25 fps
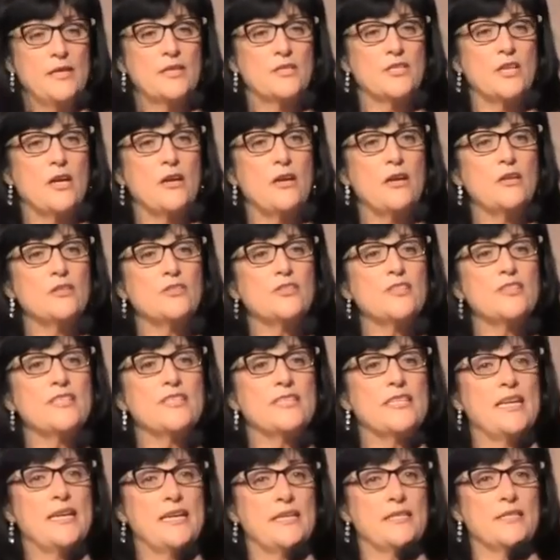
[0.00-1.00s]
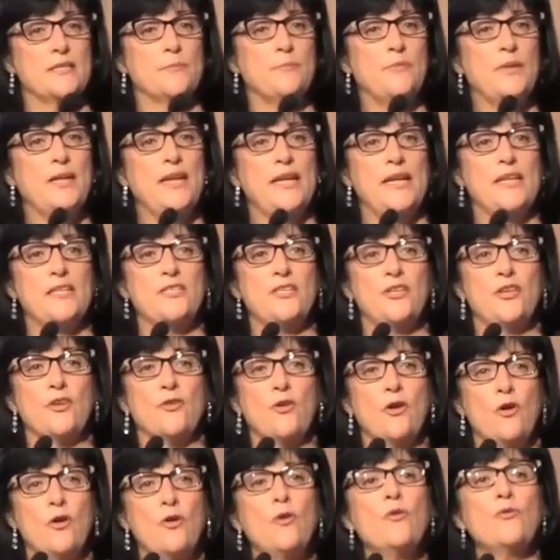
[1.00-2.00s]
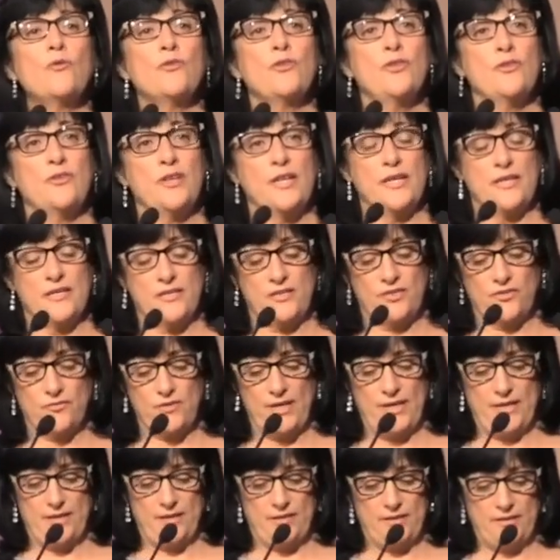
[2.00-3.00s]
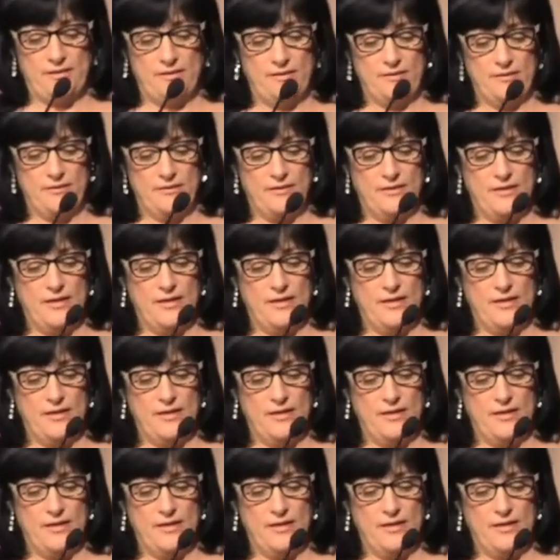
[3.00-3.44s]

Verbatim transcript: to understand and play to your own unique strengths,